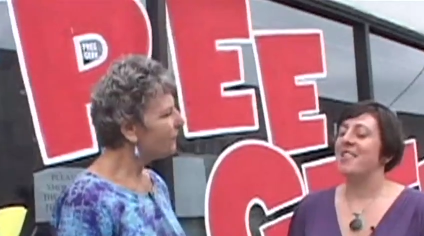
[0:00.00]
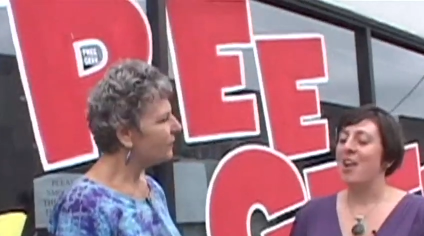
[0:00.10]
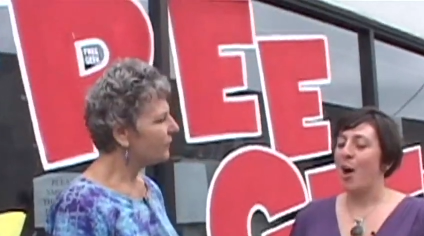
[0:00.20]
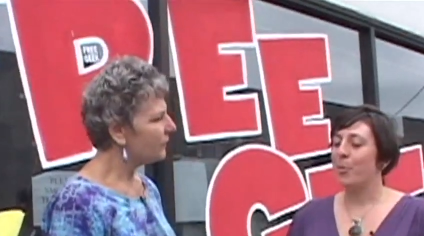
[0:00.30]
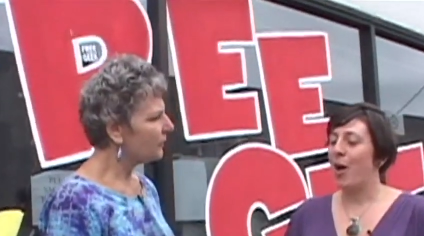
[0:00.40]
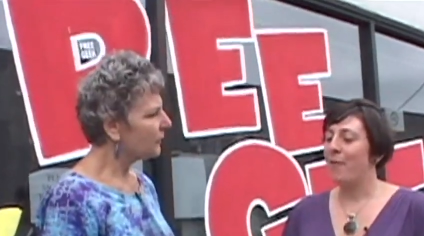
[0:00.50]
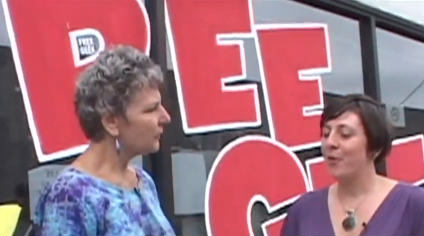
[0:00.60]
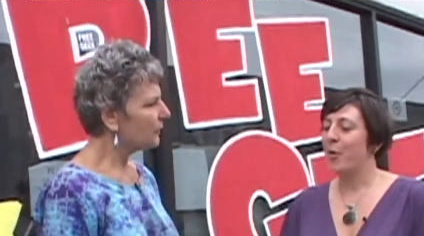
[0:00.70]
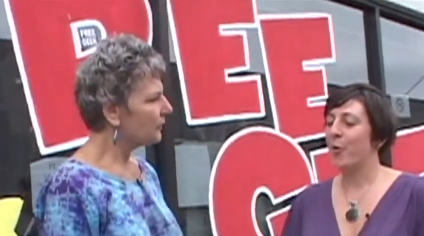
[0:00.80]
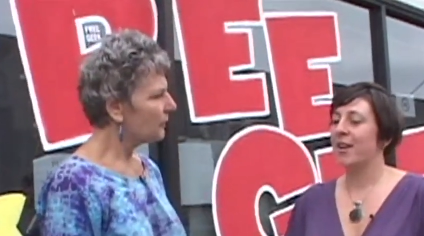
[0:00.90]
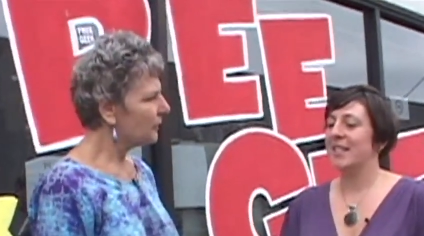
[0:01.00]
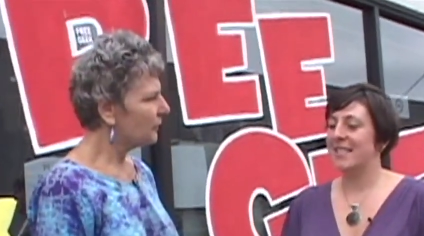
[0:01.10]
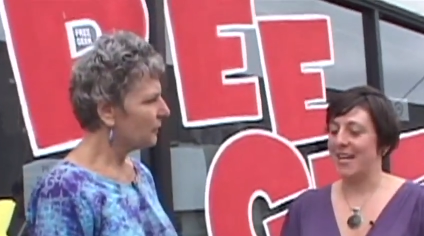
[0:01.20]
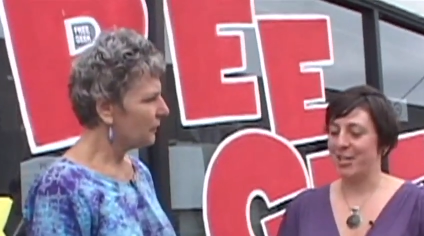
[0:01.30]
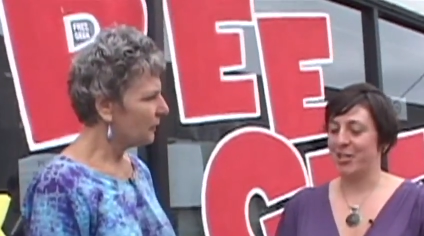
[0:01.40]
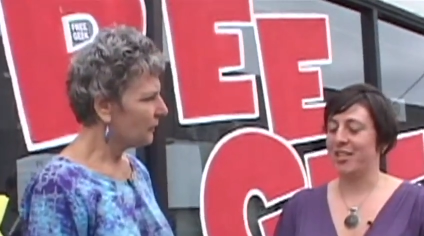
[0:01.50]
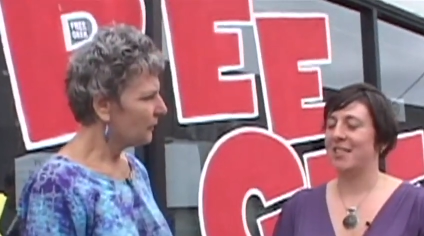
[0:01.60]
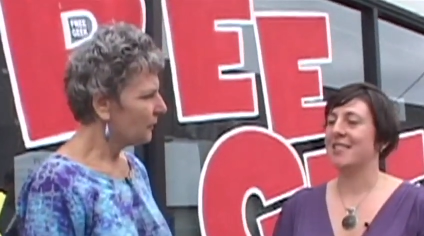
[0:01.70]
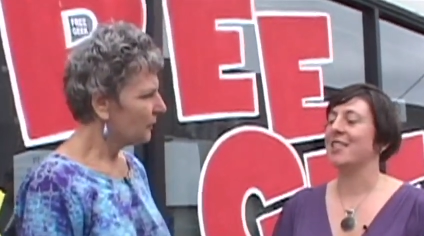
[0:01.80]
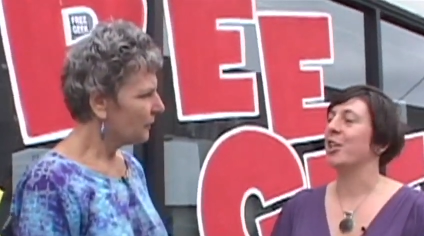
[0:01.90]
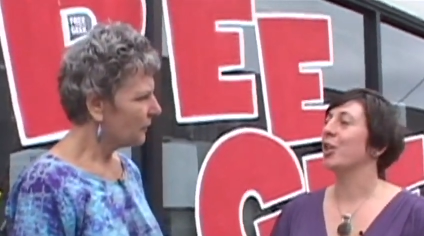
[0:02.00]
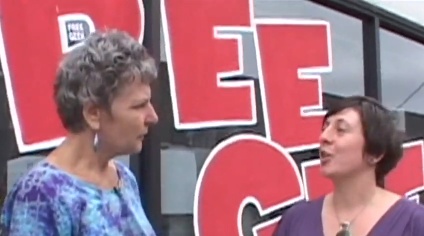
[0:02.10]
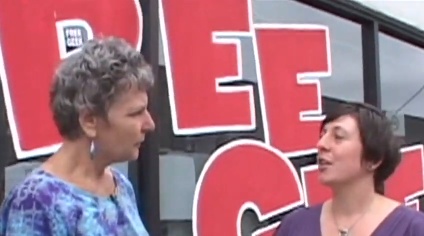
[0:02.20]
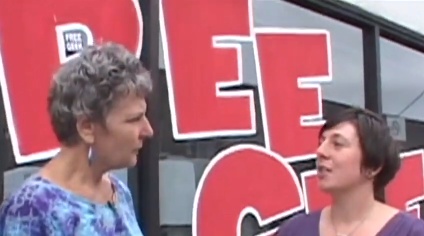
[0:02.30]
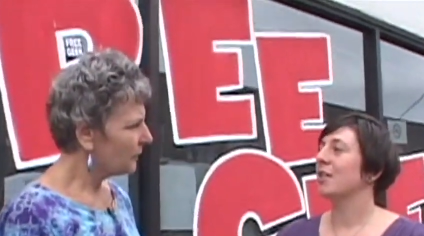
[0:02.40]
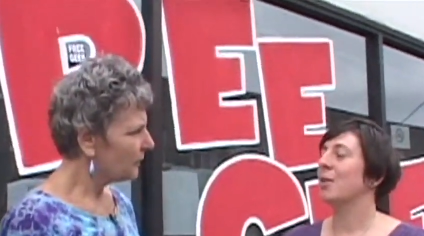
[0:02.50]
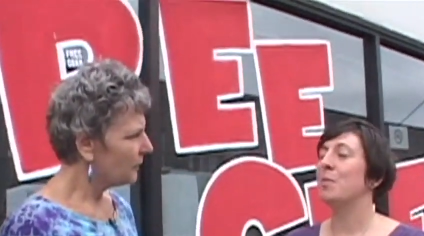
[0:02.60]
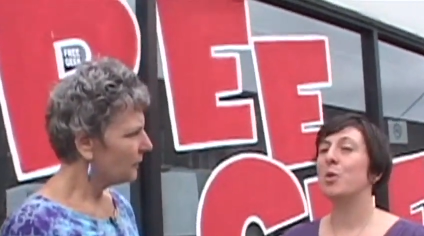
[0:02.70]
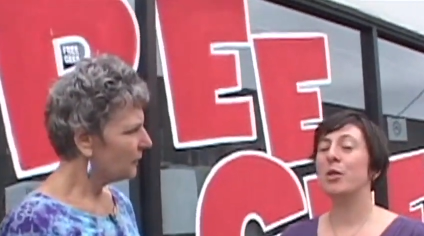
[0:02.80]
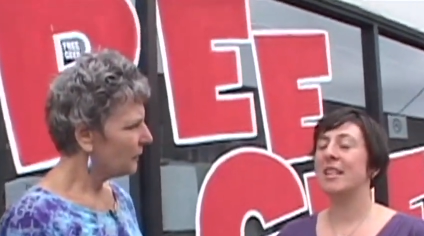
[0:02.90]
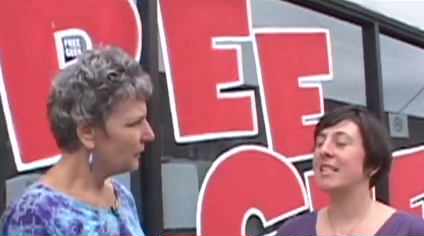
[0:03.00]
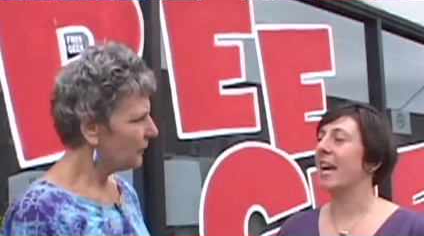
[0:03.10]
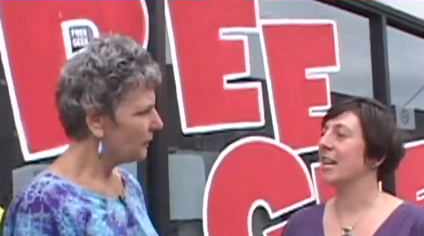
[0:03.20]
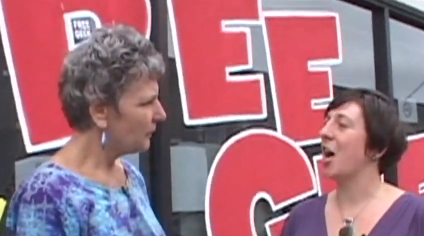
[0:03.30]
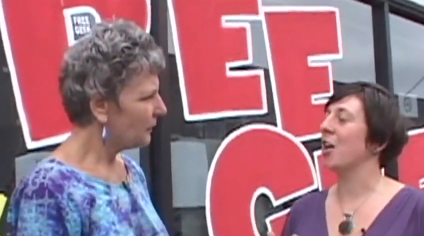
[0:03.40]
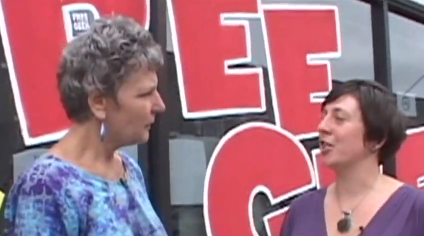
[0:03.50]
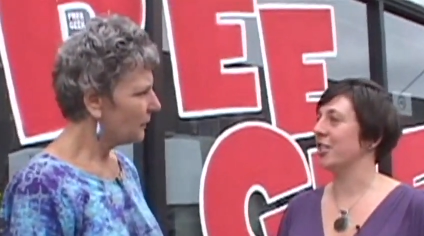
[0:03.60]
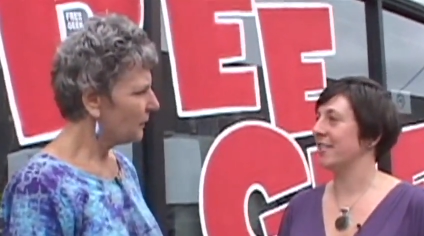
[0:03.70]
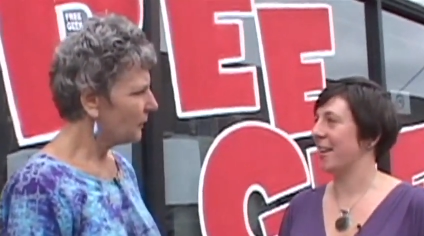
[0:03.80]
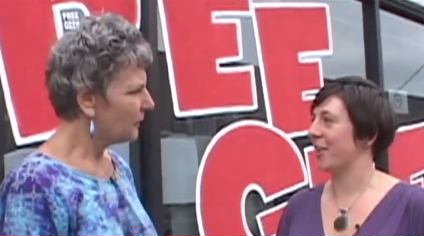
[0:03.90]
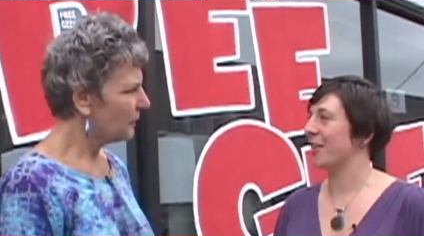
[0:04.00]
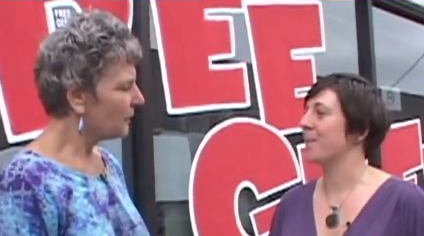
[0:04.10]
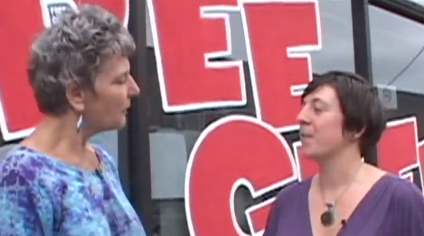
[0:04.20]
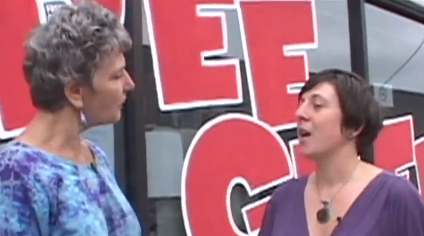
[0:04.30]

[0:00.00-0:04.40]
Speaker 1: nonprofit organization. It's a community technology center.